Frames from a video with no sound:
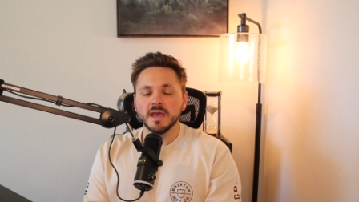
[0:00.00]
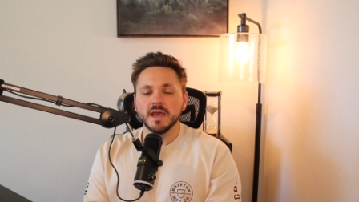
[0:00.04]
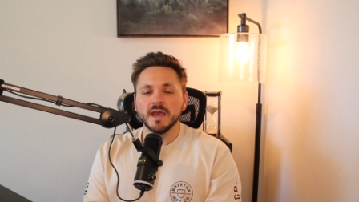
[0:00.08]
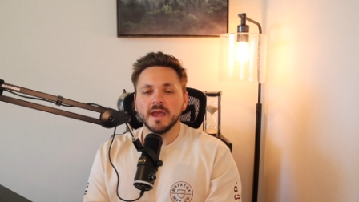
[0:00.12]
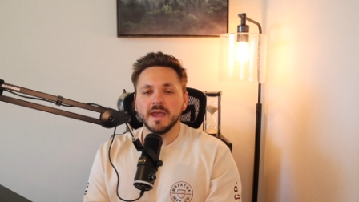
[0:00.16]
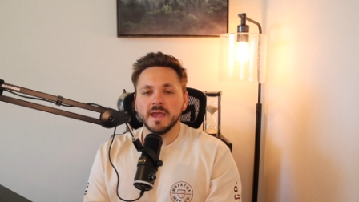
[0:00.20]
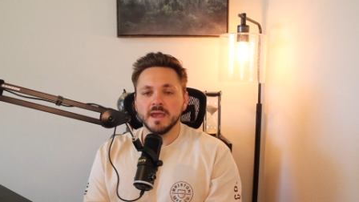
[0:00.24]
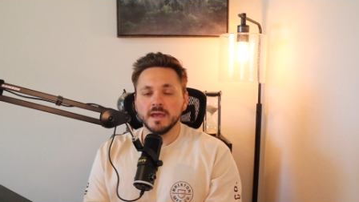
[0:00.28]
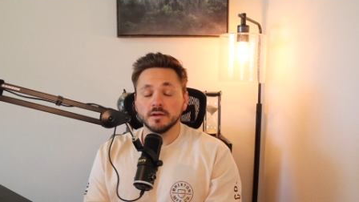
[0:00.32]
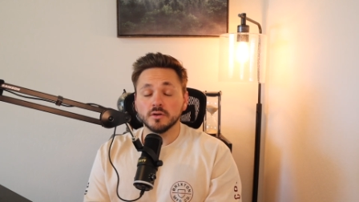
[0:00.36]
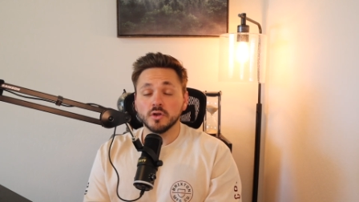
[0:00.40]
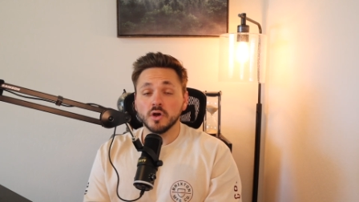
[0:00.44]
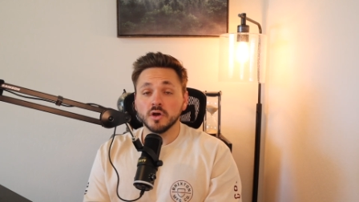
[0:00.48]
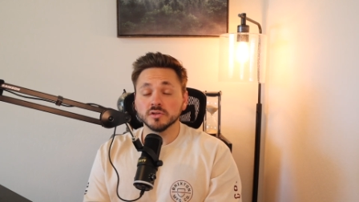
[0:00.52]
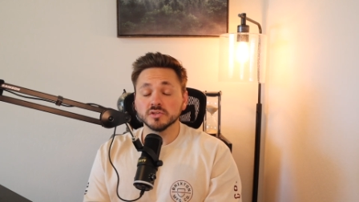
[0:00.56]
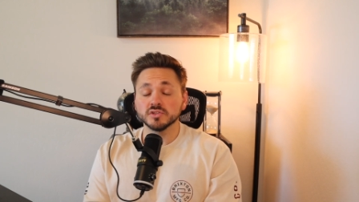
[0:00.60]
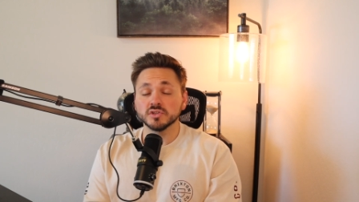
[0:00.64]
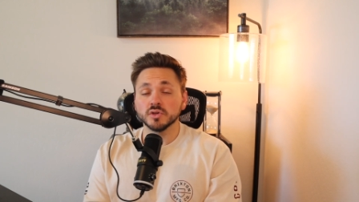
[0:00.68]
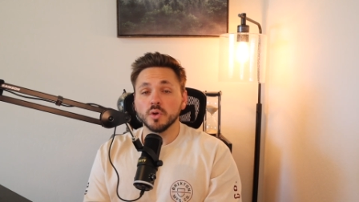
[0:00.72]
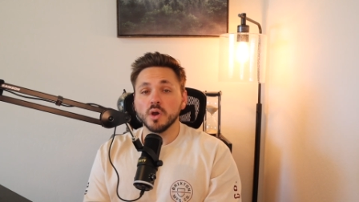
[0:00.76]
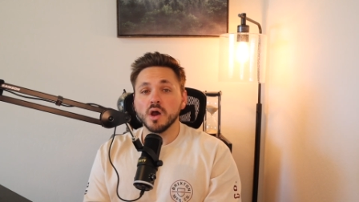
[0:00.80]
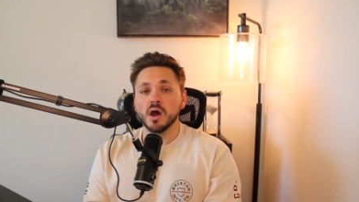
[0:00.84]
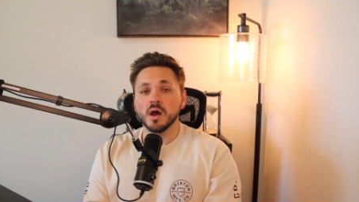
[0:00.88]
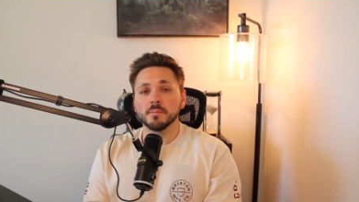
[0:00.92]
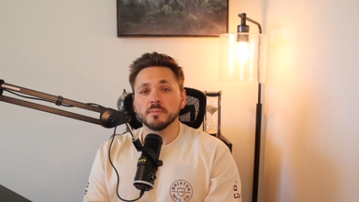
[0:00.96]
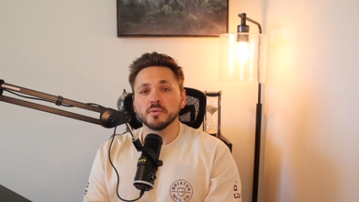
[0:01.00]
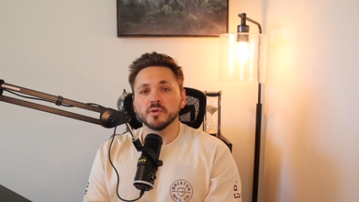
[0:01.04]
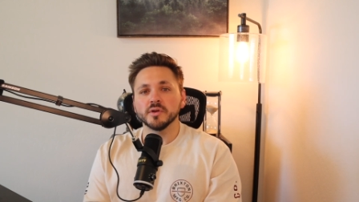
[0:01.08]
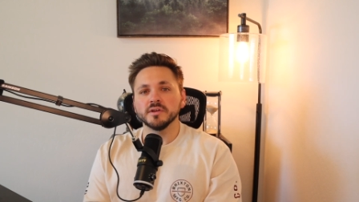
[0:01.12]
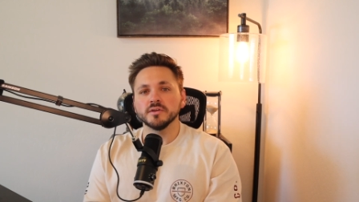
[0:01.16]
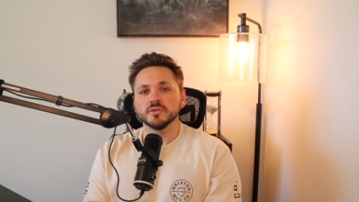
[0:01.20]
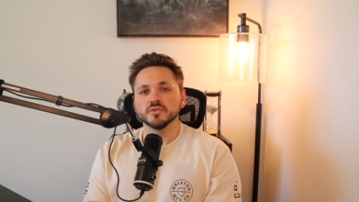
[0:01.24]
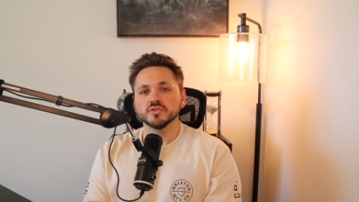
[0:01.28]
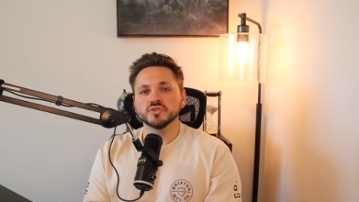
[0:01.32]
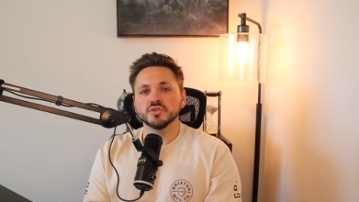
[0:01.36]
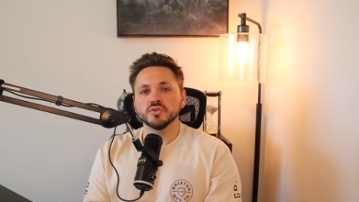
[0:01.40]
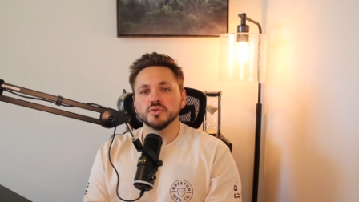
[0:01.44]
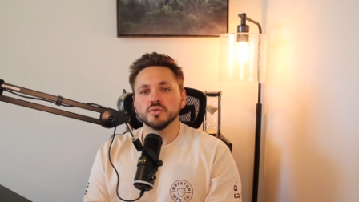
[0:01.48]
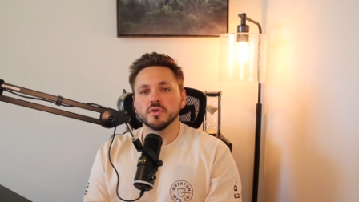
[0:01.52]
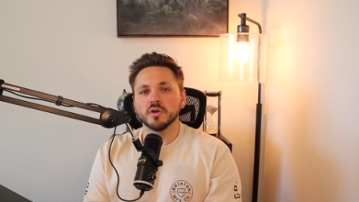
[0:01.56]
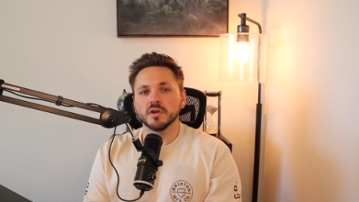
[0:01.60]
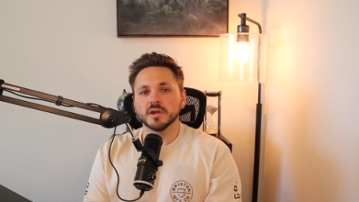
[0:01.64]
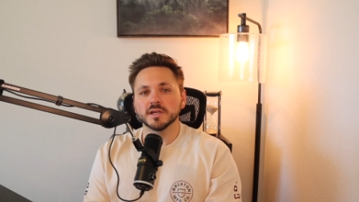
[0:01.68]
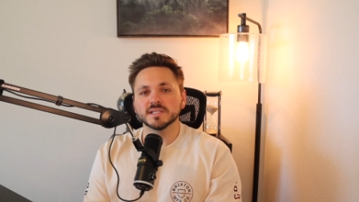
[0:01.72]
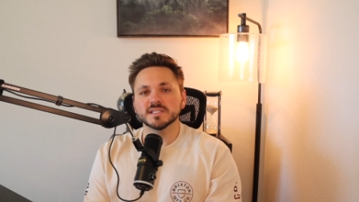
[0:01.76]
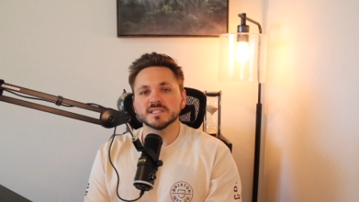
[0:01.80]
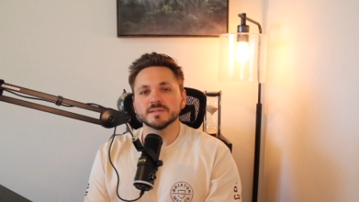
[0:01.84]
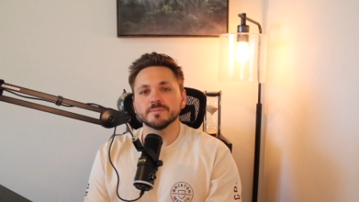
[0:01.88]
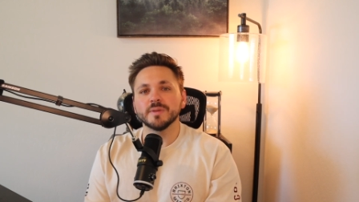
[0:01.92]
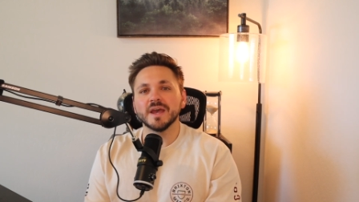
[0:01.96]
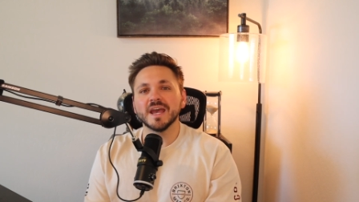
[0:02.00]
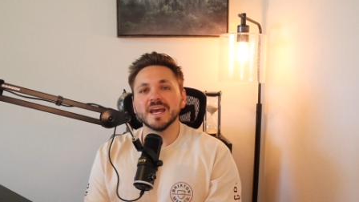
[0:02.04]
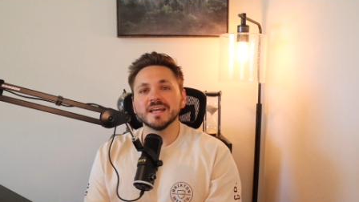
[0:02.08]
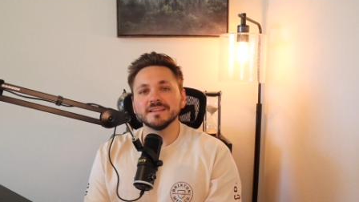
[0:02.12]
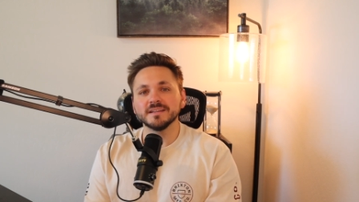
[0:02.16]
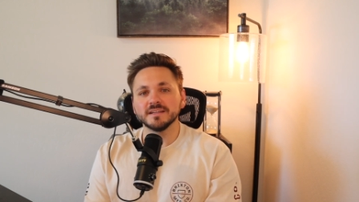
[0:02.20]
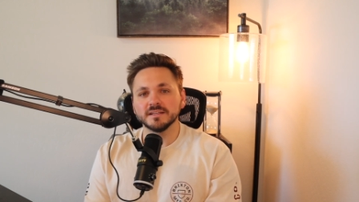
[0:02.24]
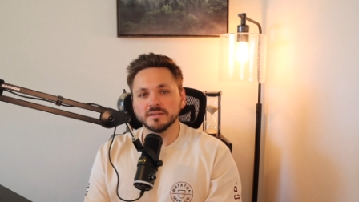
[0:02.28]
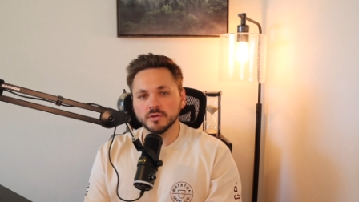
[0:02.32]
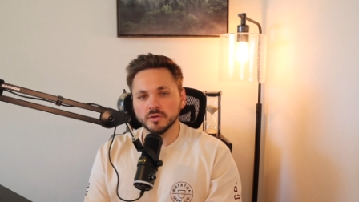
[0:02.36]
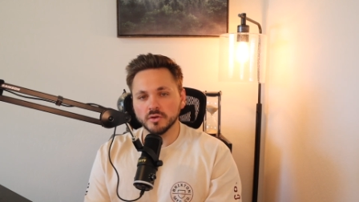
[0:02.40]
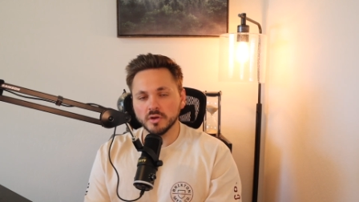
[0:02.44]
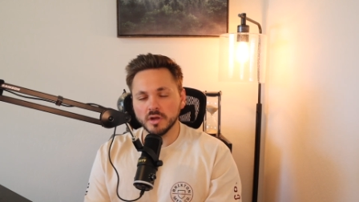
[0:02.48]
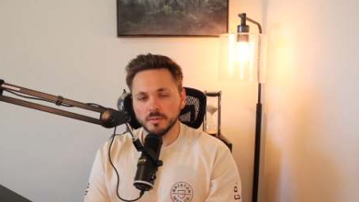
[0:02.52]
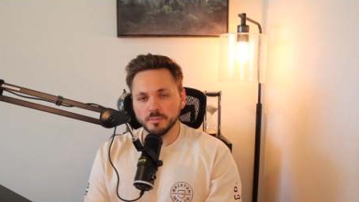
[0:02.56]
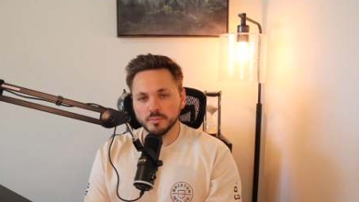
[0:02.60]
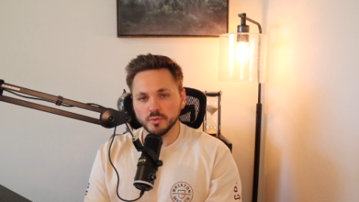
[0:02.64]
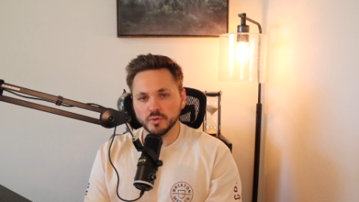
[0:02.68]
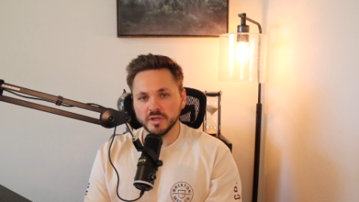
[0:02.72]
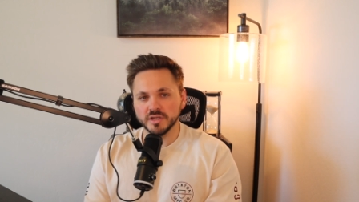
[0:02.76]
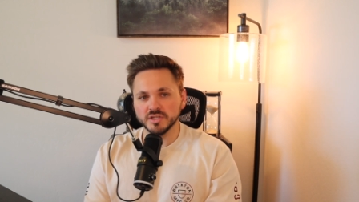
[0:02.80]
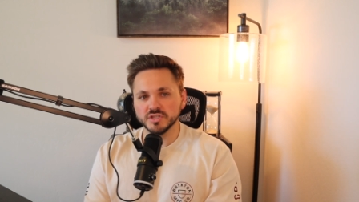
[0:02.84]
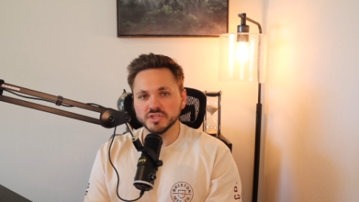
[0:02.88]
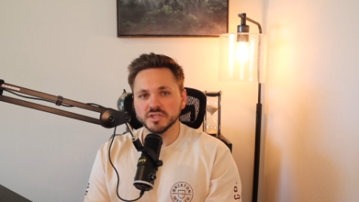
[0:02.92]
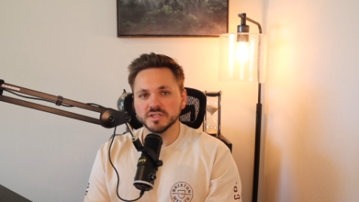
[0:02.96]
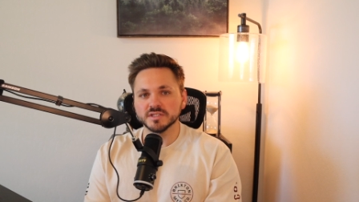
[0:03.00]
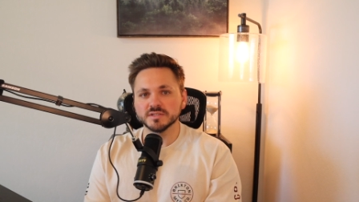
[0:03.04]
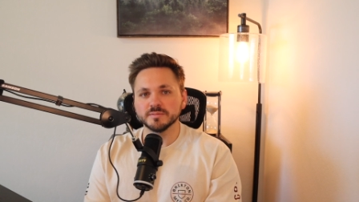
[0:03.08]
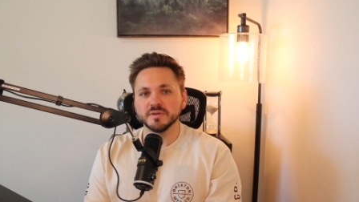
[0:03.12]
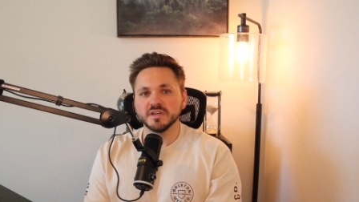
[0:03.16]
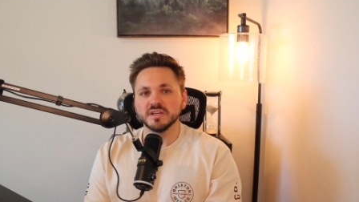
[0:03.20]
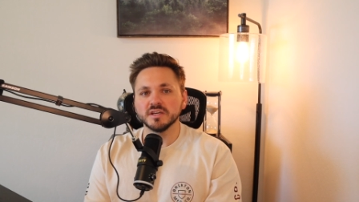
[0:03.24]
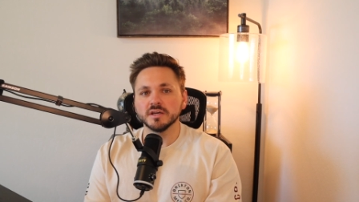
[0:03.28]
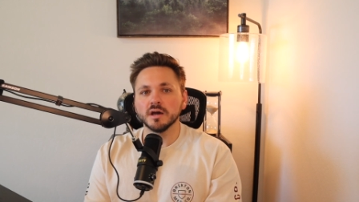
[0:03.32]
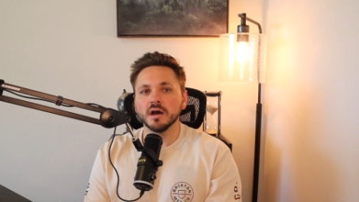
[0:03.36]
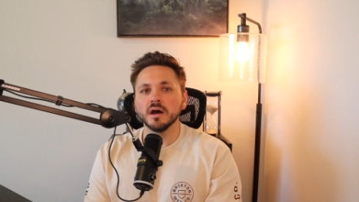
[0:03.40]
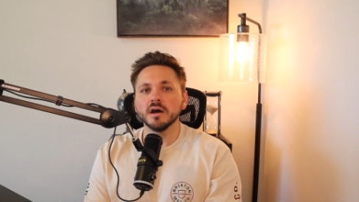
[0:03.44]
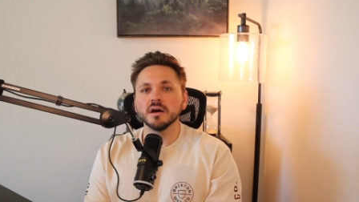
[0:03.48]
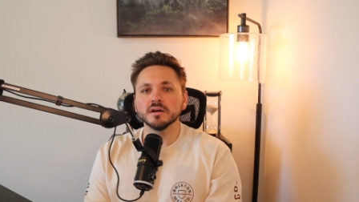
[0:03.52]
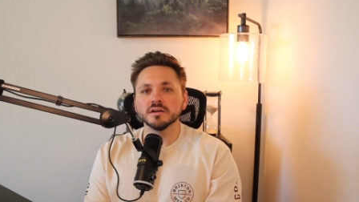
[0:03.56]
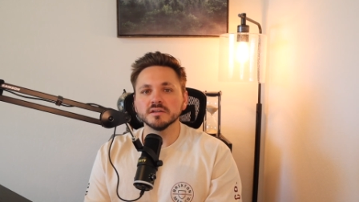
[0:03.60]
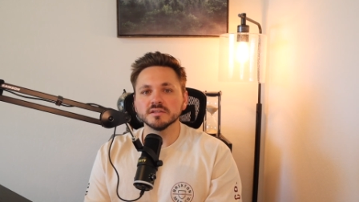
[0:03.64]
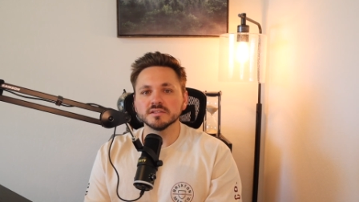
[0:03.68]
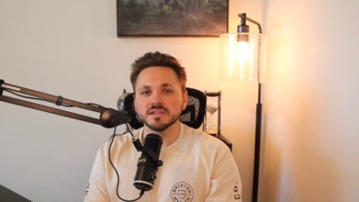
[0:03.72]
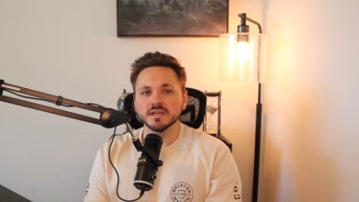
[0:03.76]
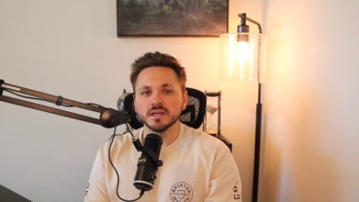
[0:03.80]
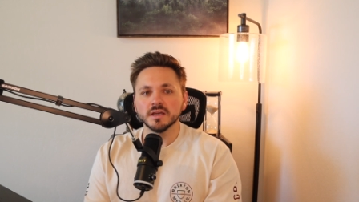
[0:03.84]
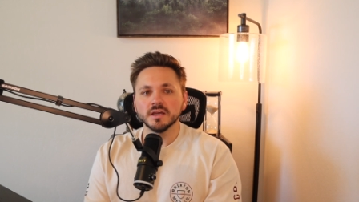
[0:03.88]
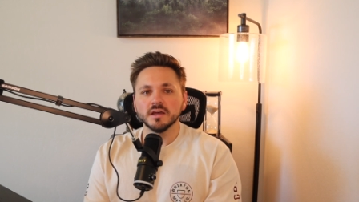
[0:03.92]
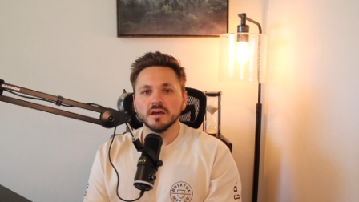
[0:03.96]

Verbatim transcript: and also operators who are expanding their operations because